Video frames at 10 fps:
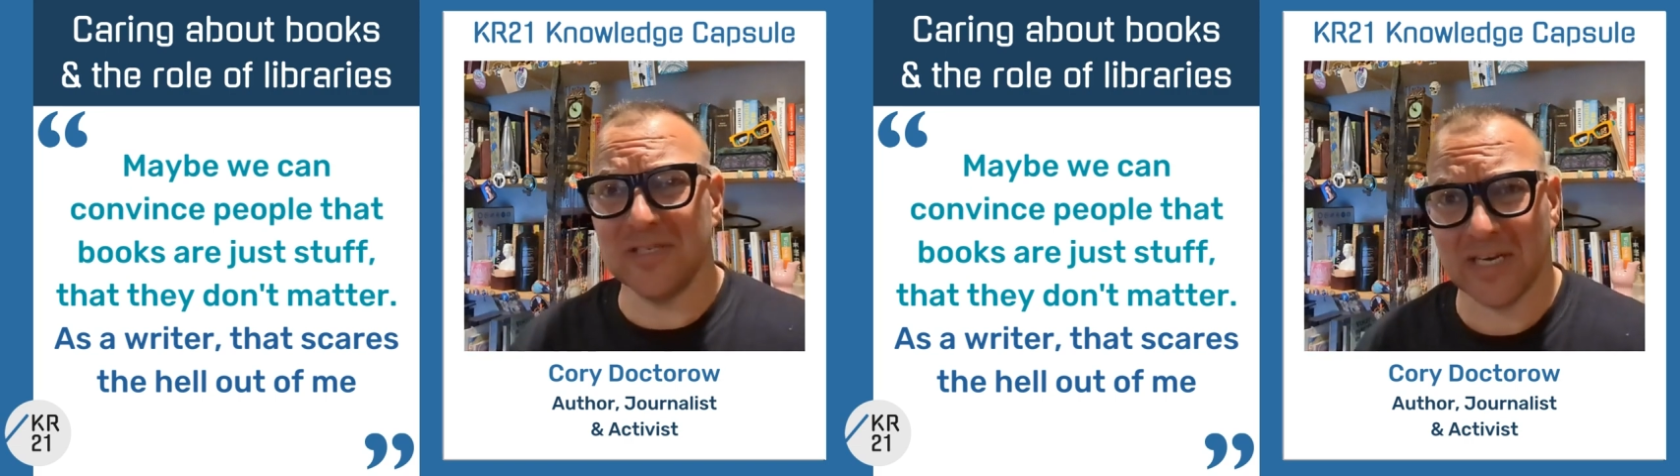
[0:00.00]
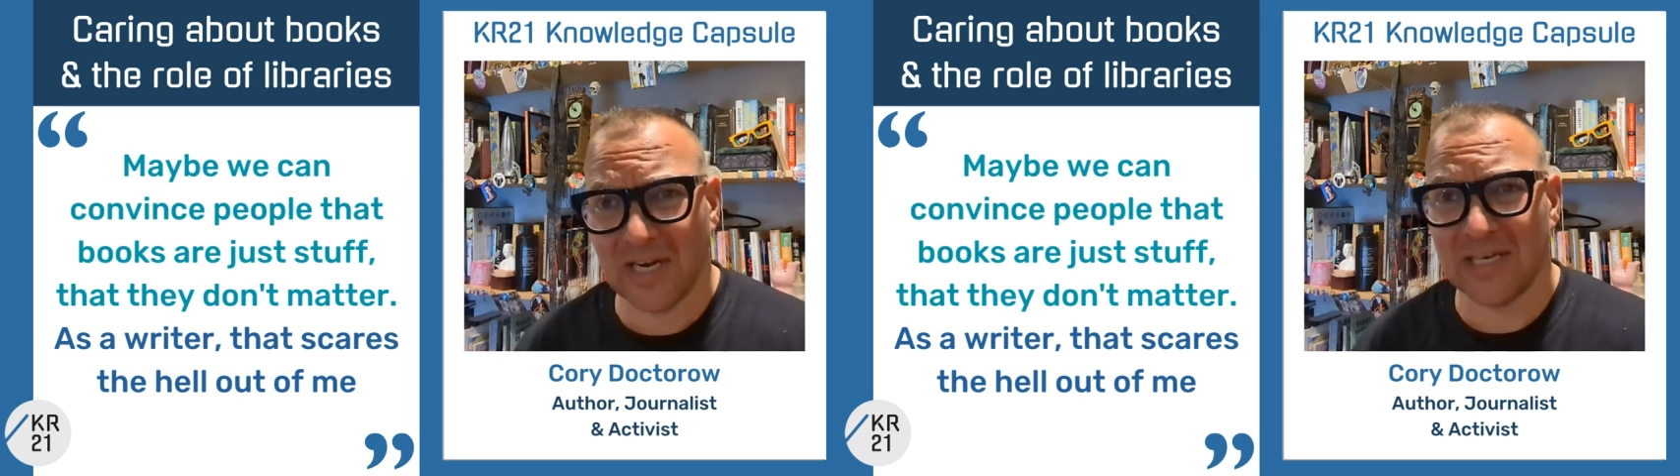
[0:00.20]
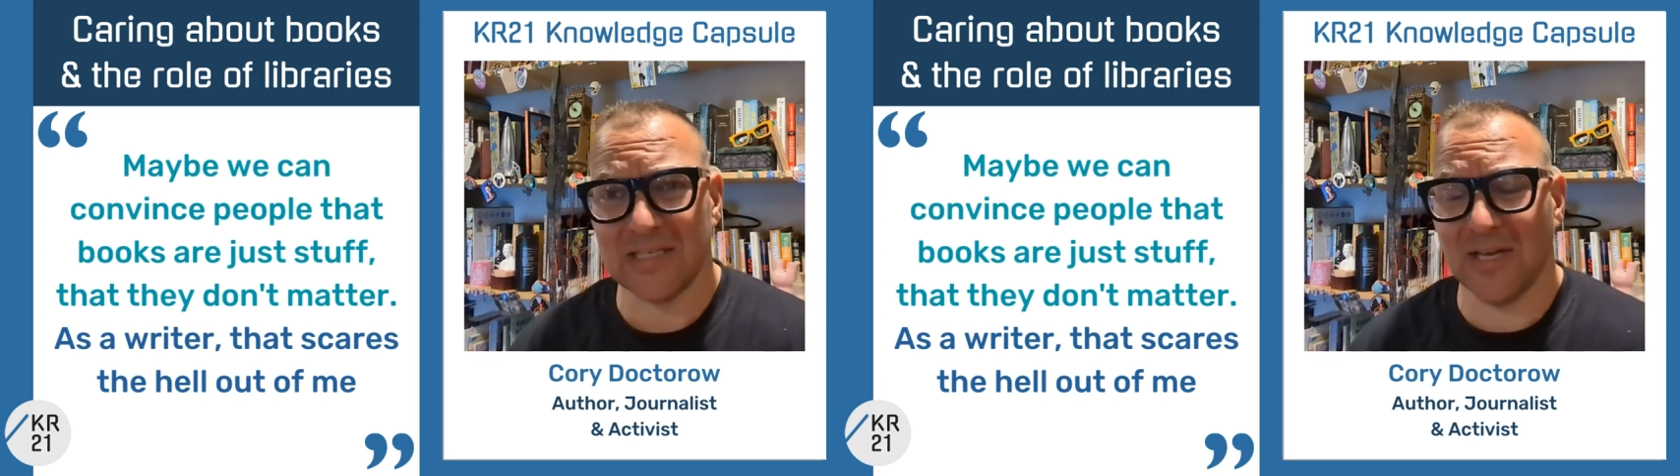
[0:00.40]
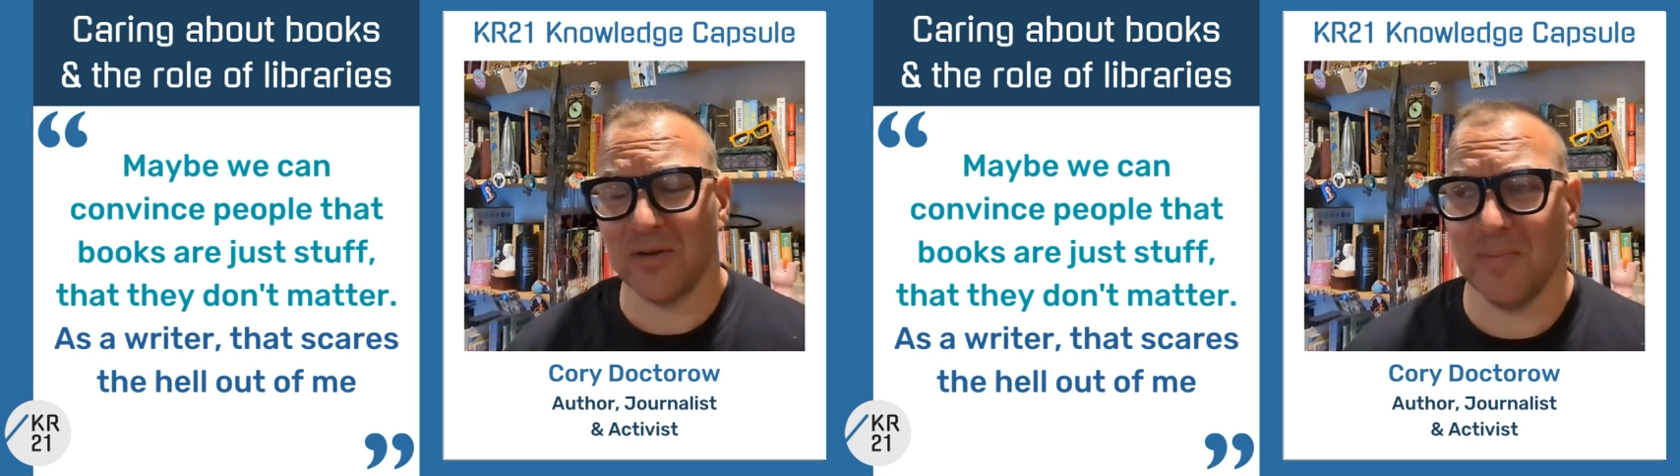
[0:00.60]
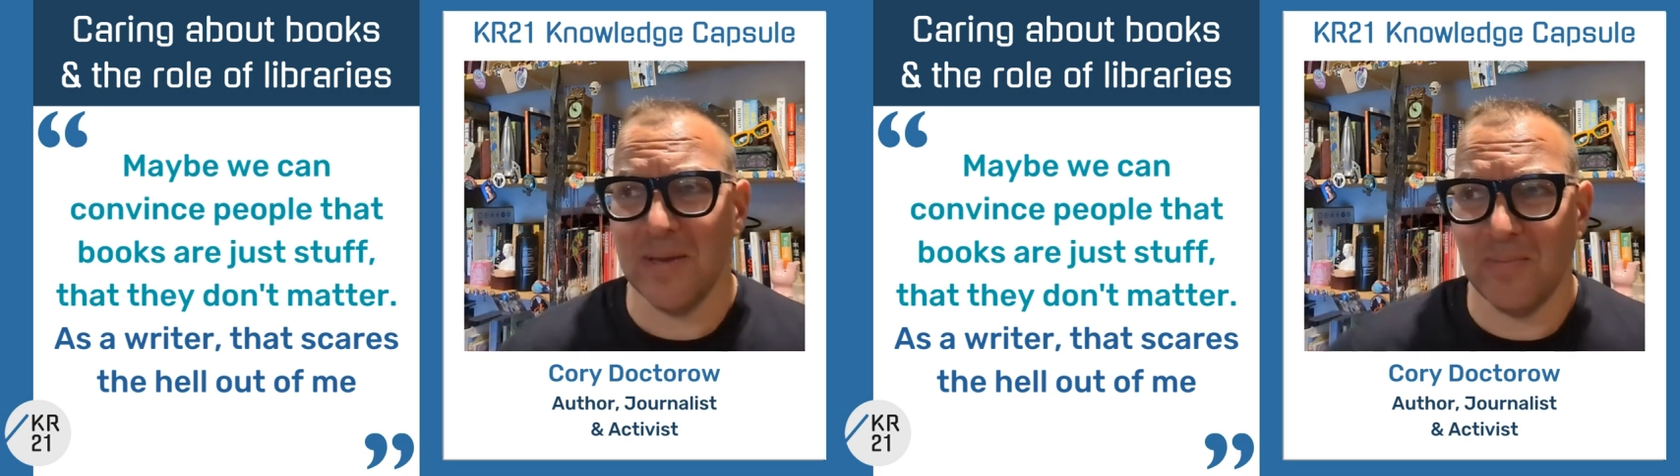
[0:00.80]
signaling to
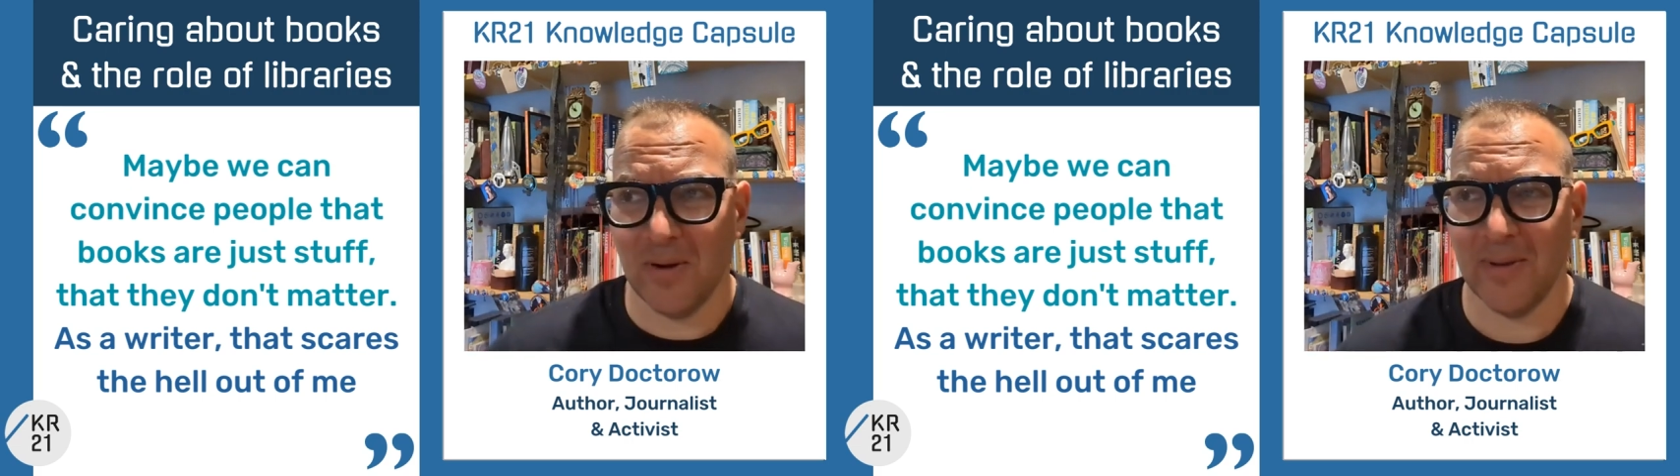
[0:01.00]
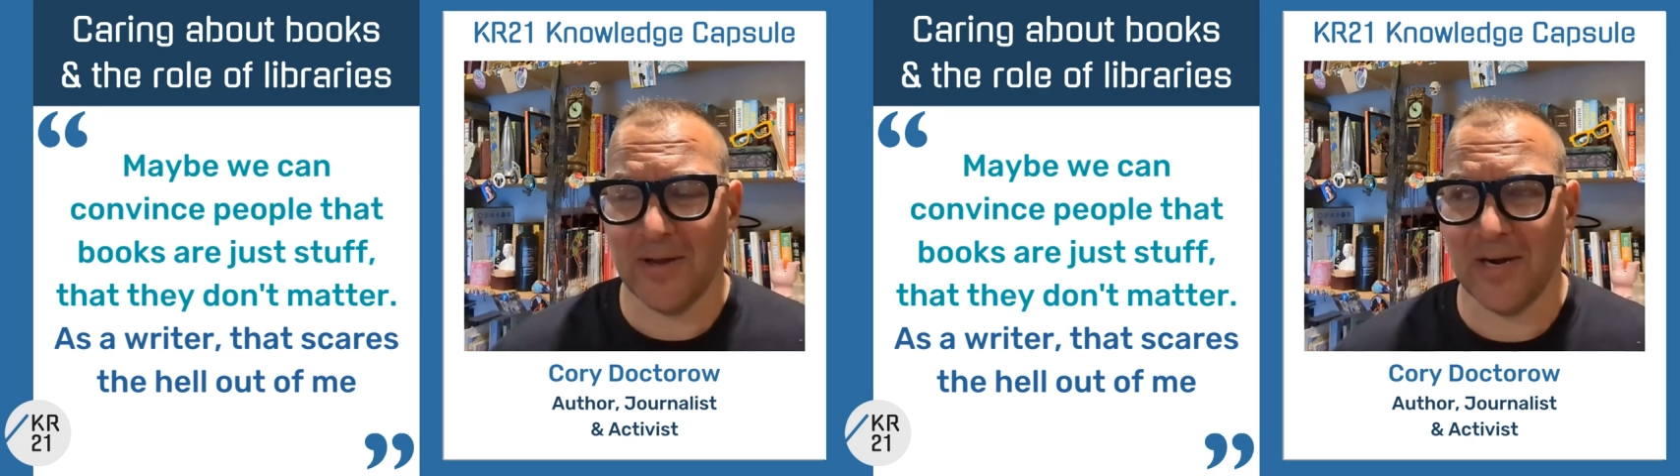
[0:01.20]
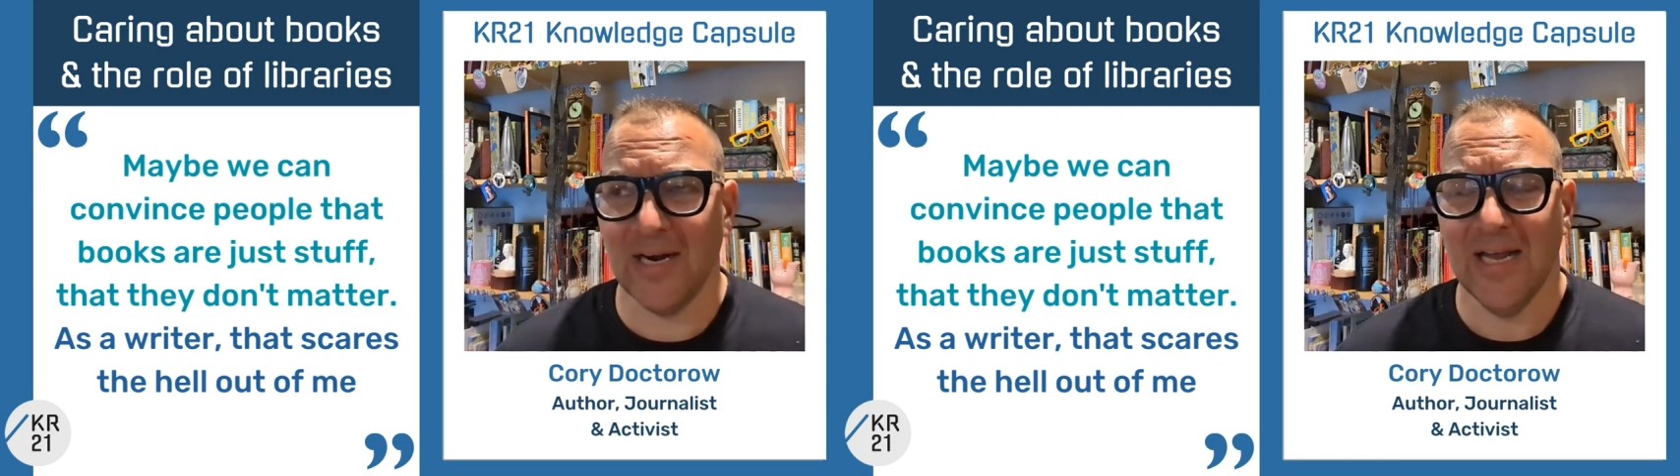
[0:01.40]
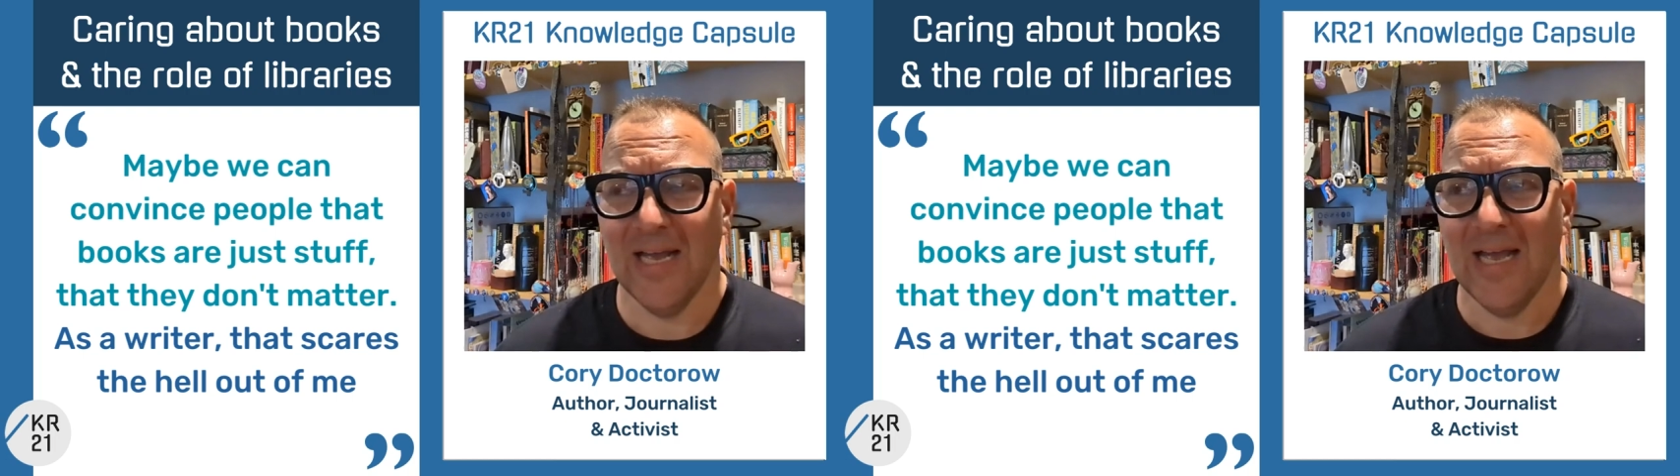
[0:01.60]
other people about it.